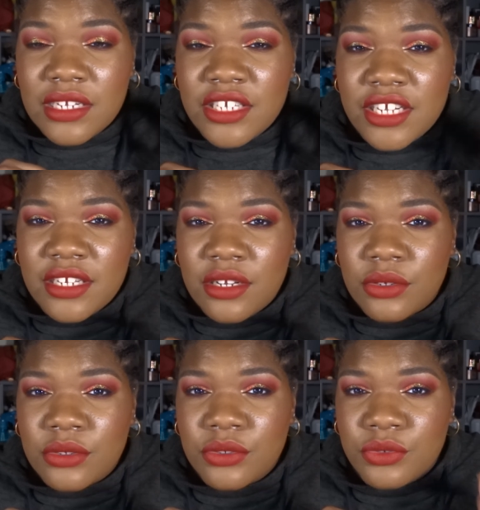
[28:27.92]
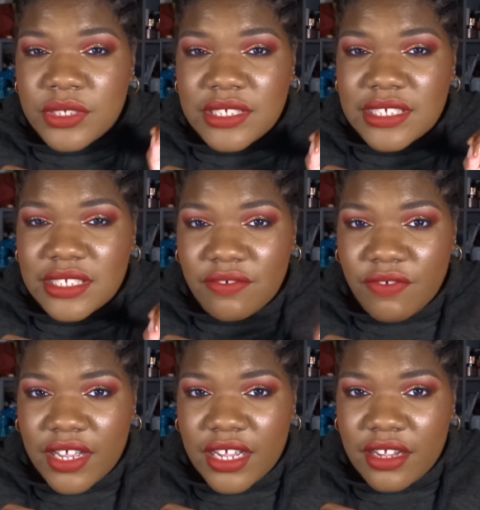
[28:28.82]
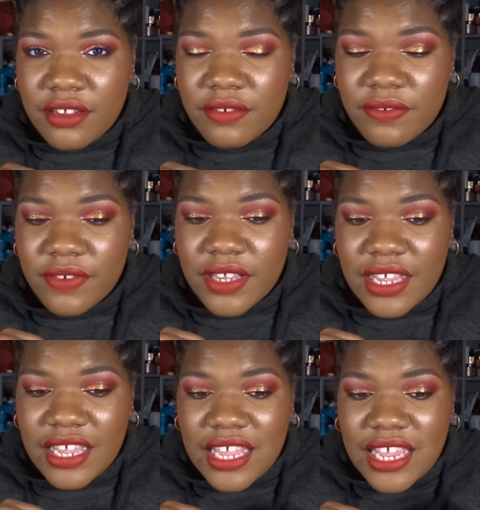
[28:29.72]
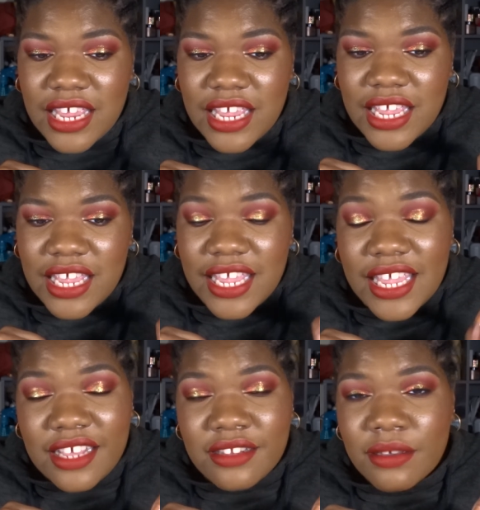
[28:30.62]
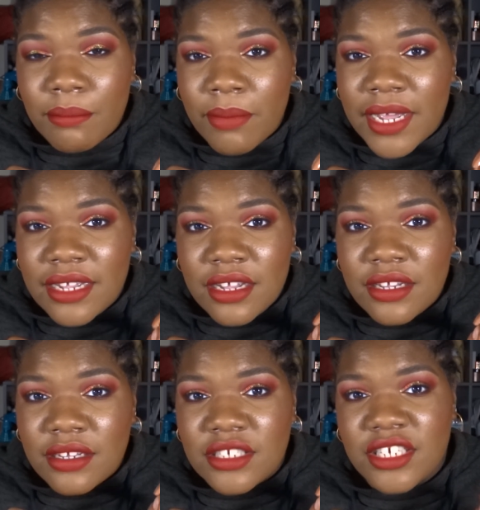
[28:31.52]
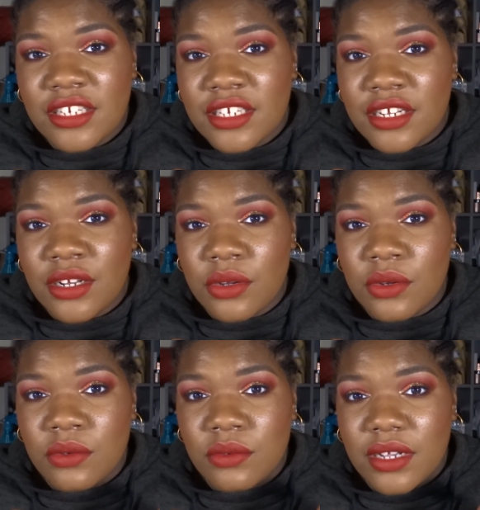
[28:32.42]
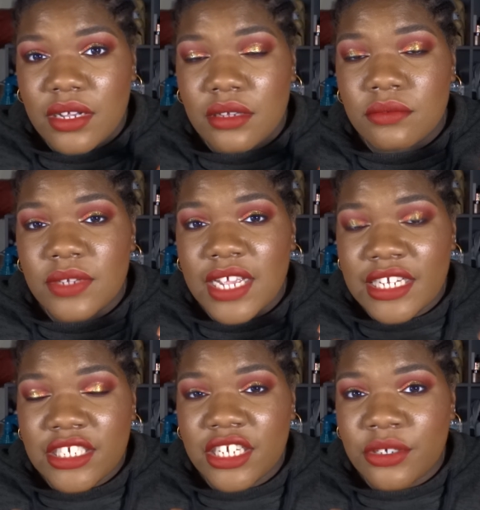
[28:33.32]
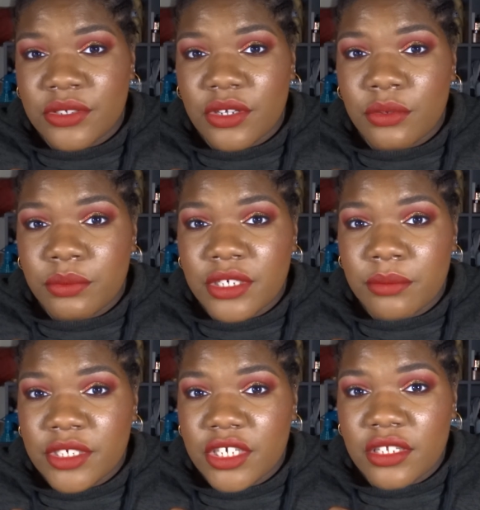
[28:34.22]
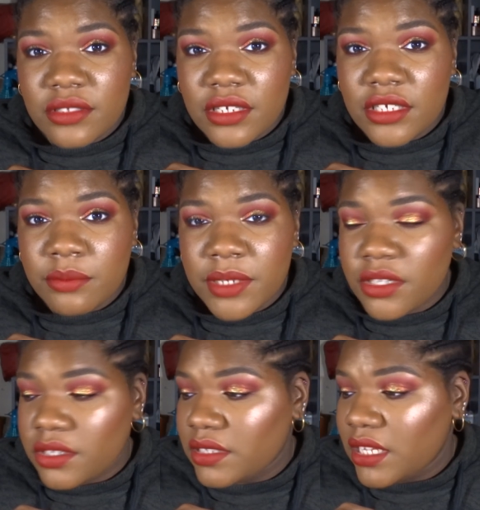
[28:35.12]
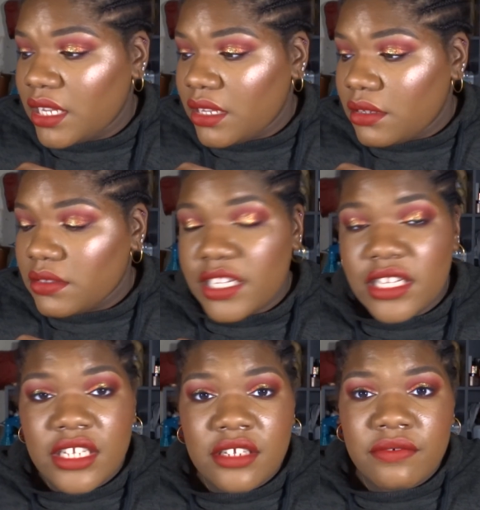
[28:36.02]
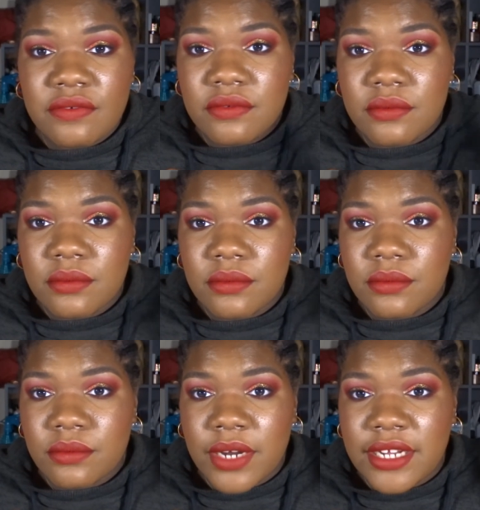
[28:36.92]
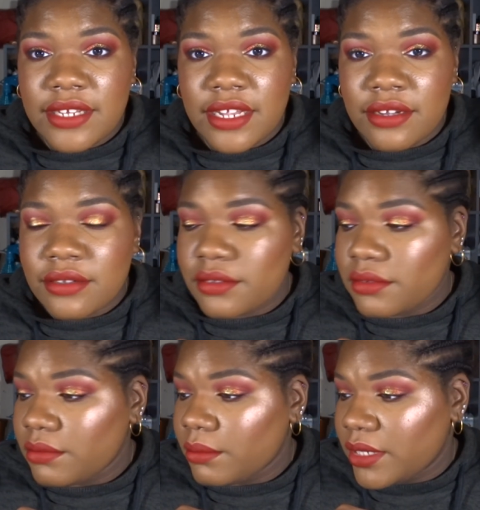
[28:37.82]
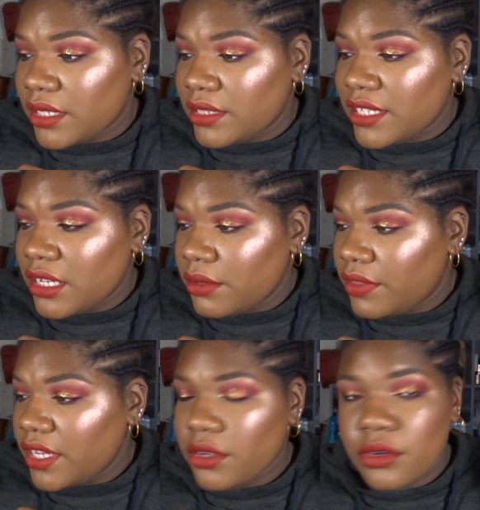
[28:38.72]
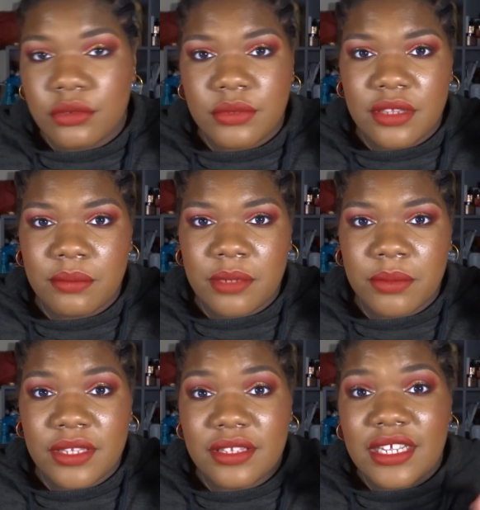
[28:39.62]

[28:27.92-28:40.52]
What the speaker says: JD Glow 365, and my JD Glow eyeshadows are pretty much untouched because they live right there. Well, now they are with me, but